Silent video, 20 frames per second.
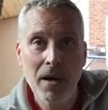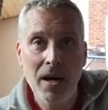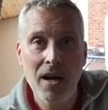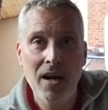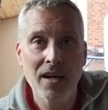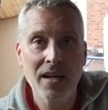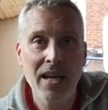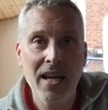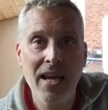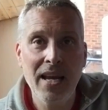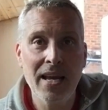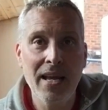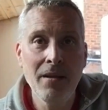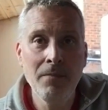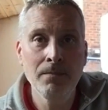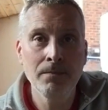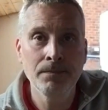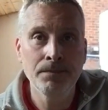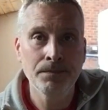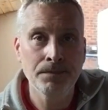mark
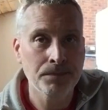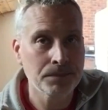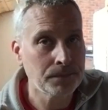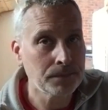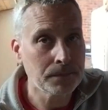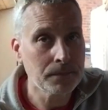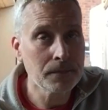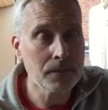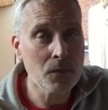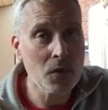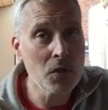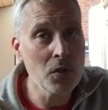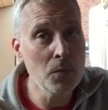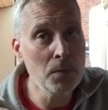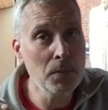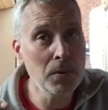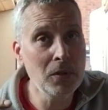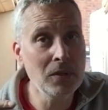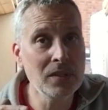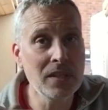here.
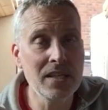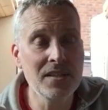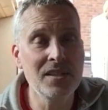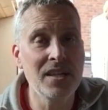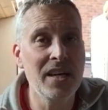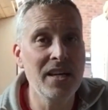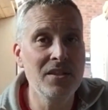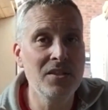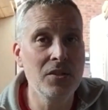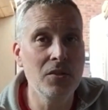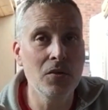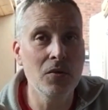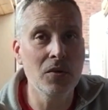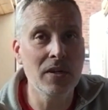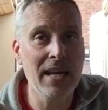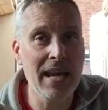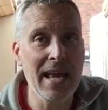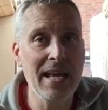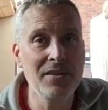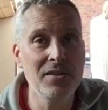You plug this into
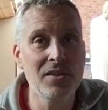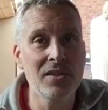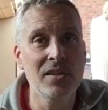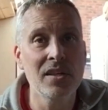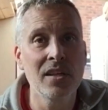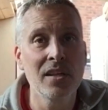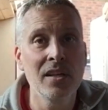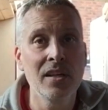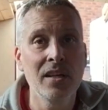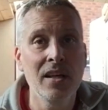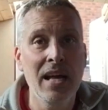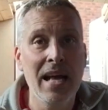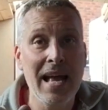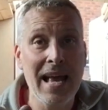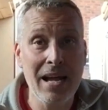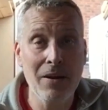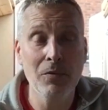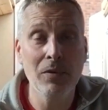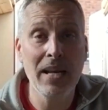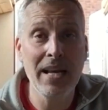your gas
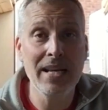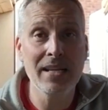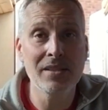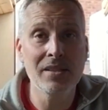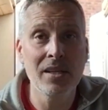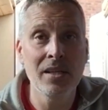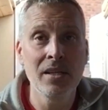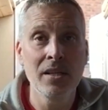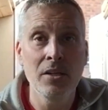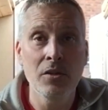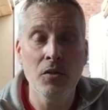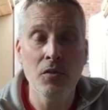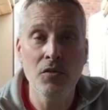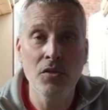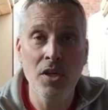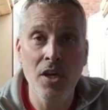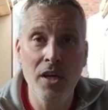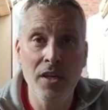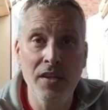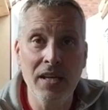outlet, you
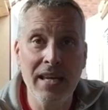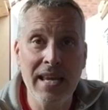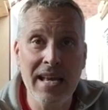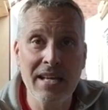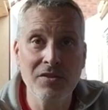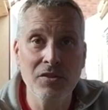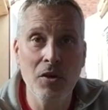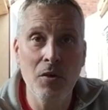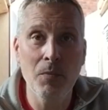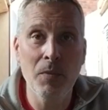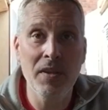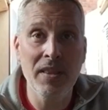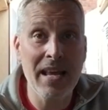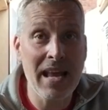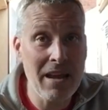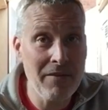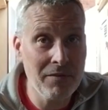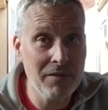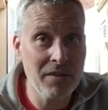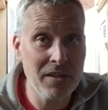turn the gas on with
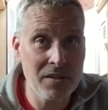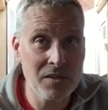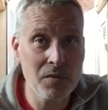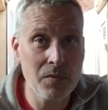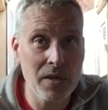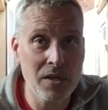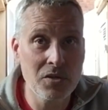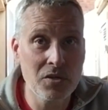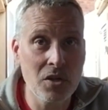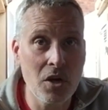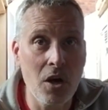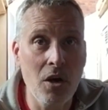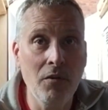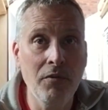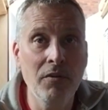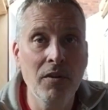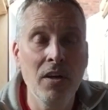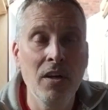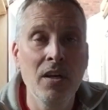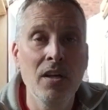everything switched
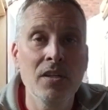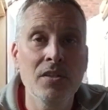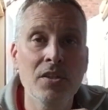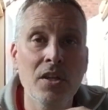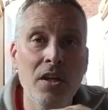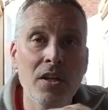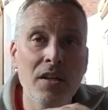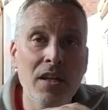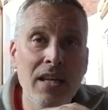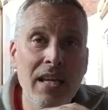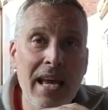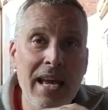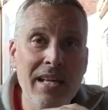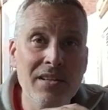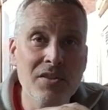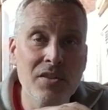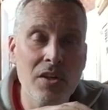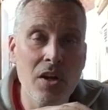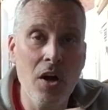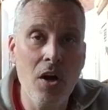off, turn the
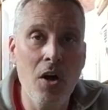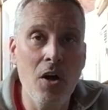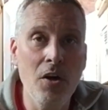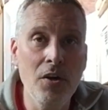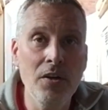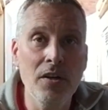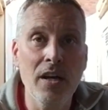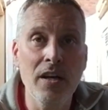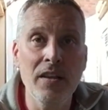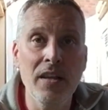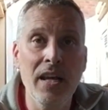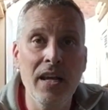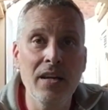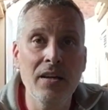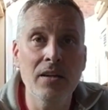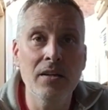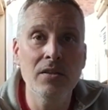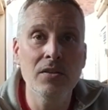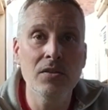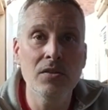gas on and
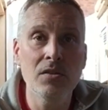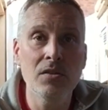then